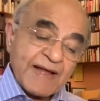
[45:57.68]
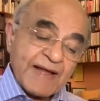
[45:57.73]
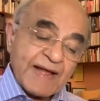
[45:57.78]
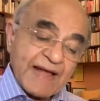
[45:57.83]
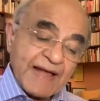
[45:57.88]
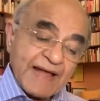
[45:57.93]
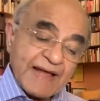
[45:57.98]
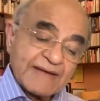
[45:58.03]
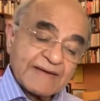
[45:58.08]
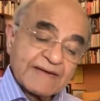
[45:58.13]

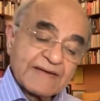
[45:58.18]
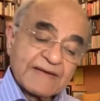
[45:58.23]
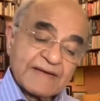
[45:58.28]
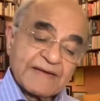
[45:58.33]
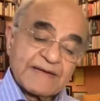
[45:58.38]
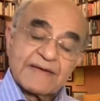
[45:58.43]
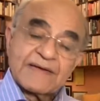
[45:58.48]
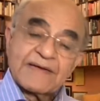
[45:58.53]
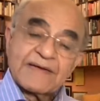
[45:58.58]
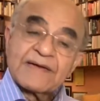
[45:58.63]
And
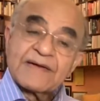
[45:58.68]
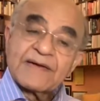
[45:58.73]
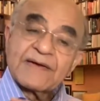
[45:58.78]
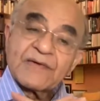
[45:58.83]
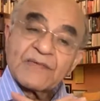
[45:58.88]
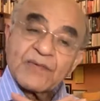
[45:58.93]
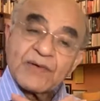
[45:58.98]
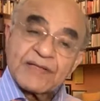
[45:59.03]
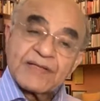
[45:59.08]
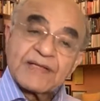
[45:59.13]

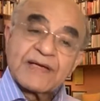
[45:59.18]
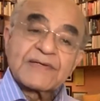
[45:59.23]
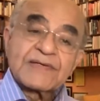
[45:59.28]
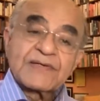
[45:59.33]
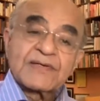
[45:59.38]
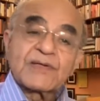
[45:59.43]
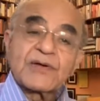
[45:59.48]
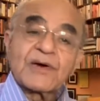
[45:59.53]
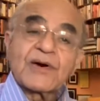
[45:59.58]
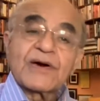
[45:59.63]
with this
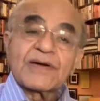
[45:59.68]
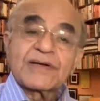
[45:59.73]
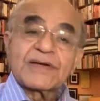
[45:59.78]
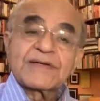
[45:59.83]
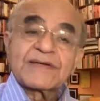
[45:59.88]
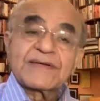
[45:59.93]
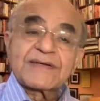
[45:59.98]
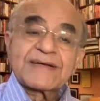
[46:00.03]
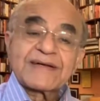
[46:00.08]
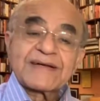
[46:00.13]

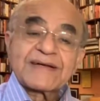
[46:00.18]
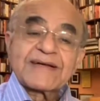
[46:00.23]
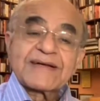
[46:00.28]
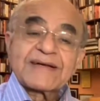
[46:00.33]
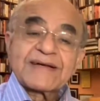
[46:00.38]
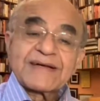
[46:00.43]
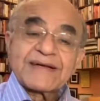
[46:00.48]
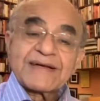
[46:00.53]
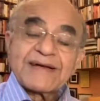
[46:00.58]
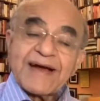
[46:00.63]
thought,
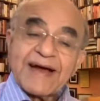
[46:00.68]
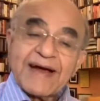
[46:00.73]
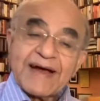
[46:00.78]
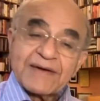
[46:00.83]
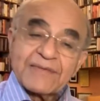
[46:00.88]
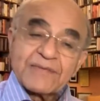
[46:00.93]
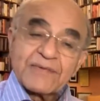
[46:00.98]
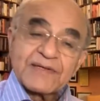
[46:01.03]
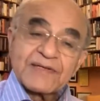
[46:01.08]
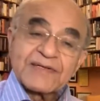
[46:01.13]

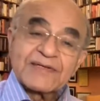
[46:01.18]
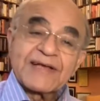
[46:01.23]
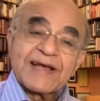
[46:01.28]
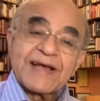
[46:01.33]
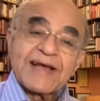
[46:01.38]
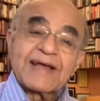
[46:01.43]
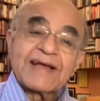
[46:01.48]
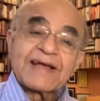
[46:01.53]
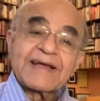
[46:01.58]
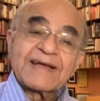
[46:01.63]
I will
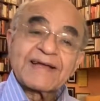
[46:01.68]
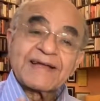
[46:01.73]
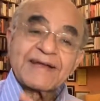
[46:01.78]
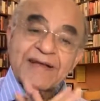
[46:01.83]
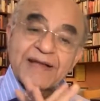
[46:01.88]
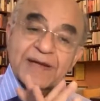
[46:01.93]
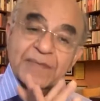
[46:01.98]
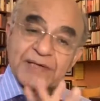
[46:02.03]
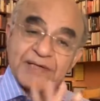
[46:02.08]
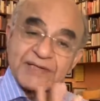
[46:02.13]
say
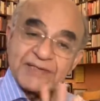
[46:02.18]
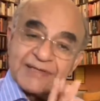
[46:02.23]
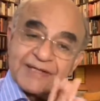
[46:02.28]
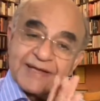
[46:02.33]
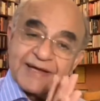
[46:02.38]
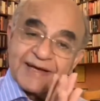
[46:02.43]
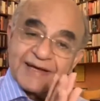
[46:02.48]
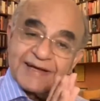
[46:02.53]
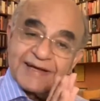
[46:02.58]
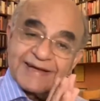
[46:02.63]

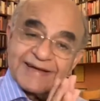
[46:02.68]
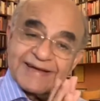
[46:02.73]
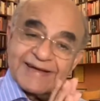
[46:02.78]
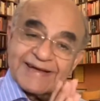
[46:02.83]
namaste